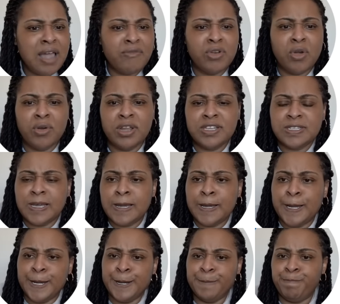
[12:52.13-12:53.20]
I've noticed,
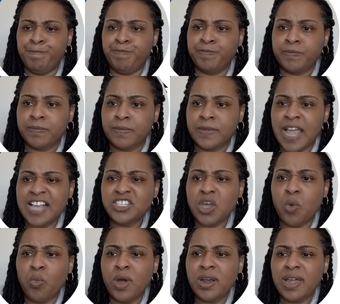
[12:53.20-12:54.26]
I
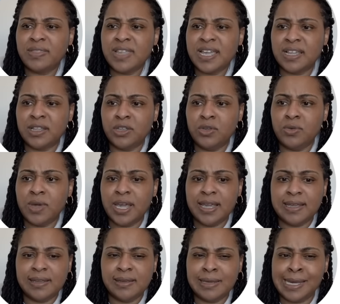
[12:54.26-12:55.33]
saw one, I think in the
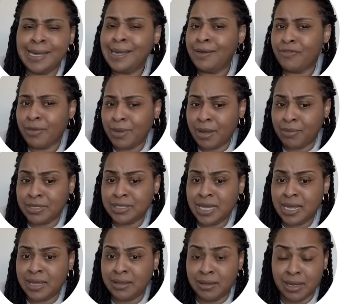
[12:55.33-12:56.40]
UAE, if I'm not
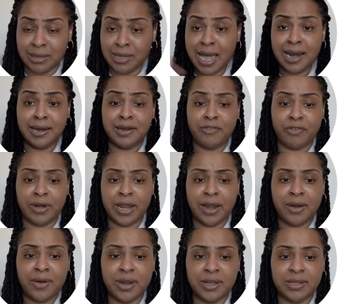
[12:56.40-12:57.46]
mistaken, a lot of different
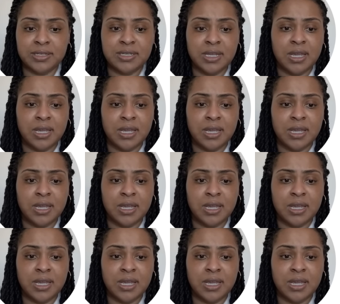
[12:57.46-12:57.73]
areas.